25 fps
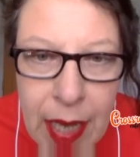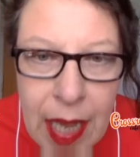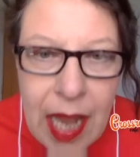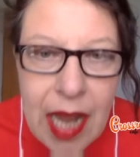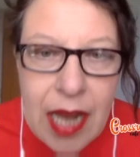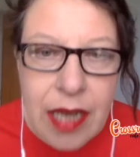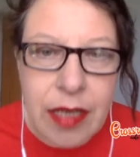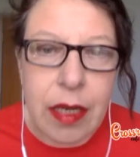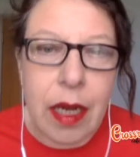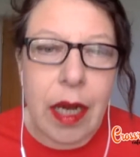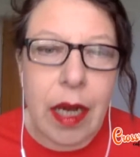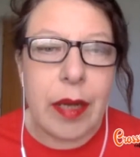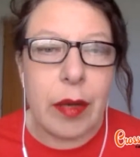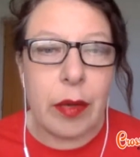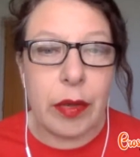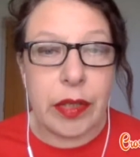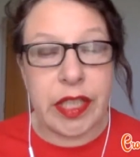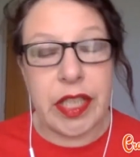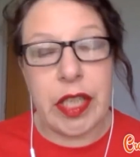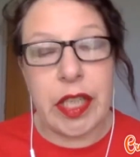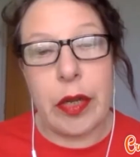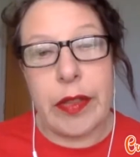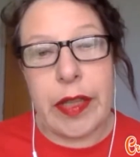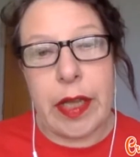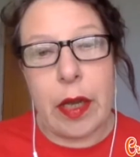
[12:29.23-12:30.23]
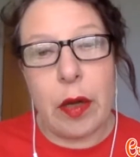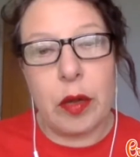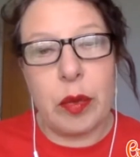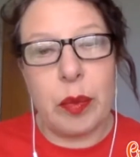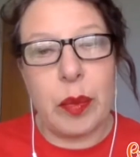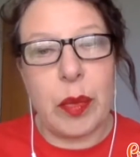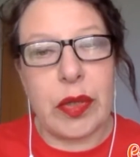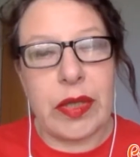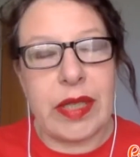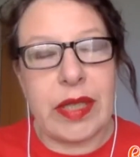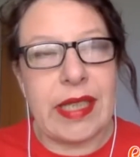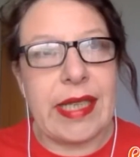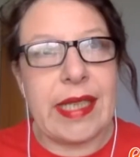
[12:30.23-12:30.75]
And the old
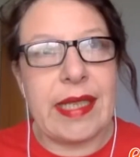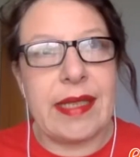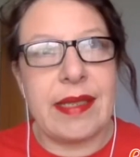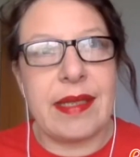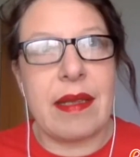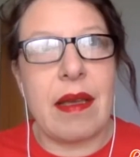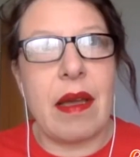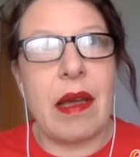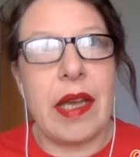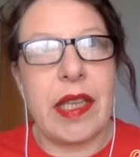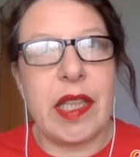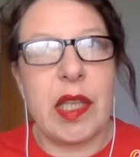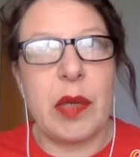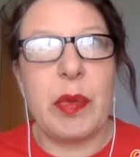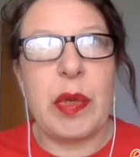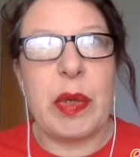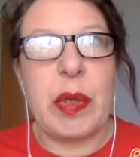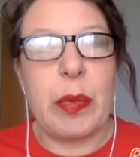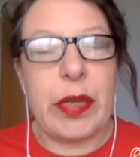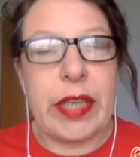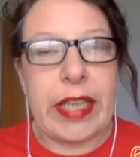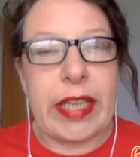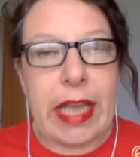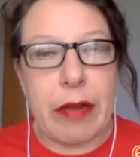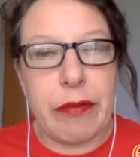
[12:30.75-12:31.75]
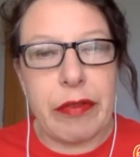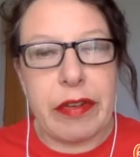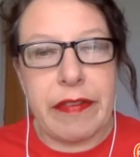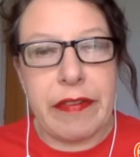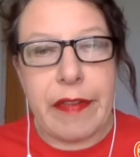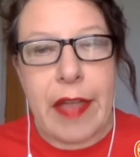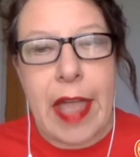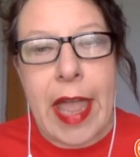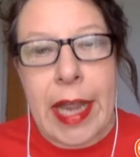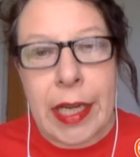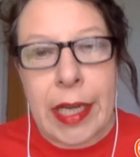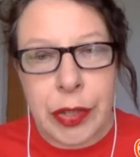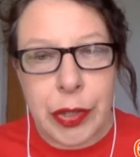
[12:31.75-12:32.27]
model is, either we want to get
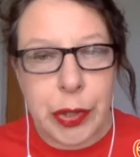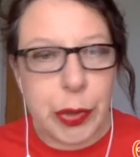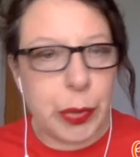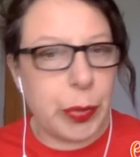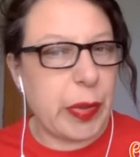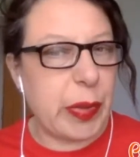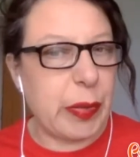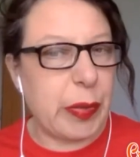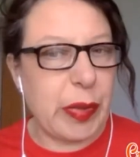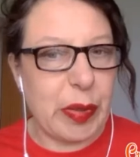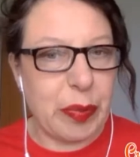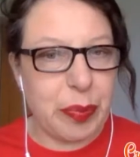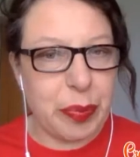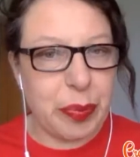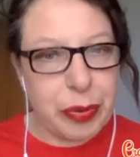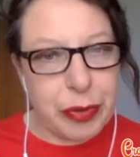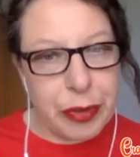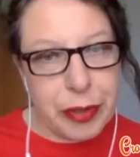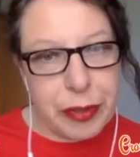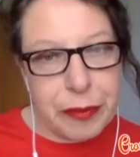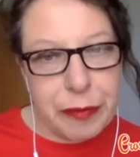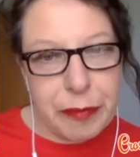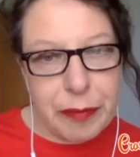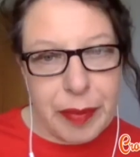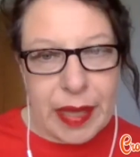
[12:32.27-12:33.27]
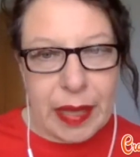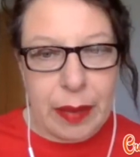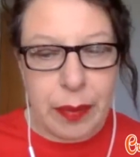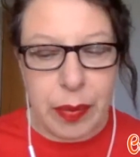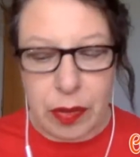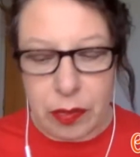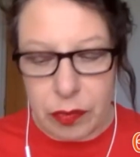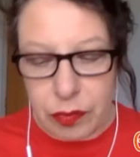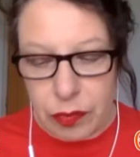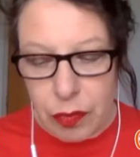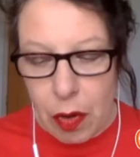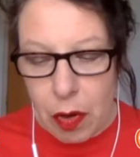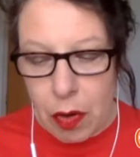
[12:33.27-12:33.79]
revenge or we want to prove
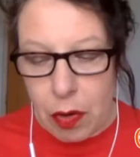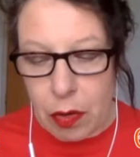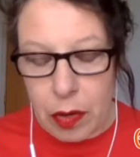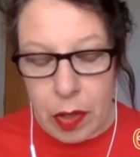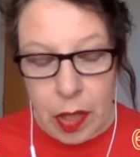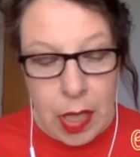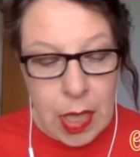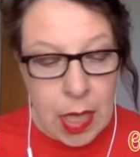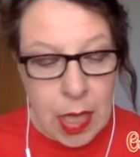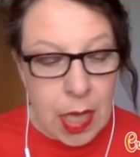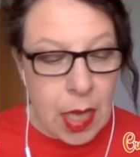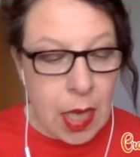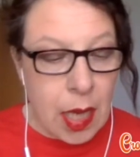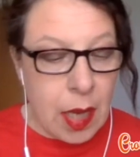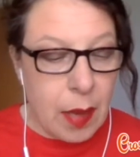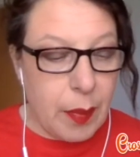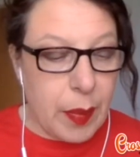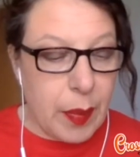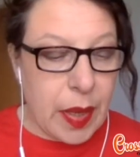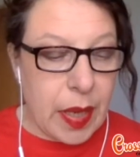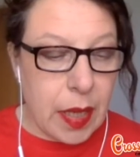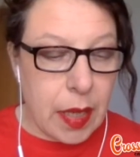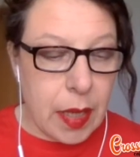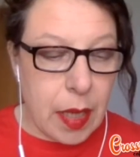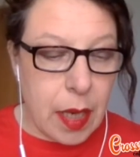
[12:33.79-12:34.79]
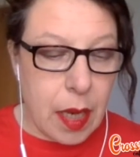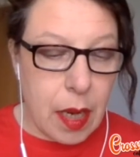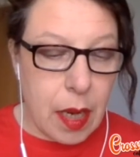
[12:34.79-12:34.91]
people wrong. But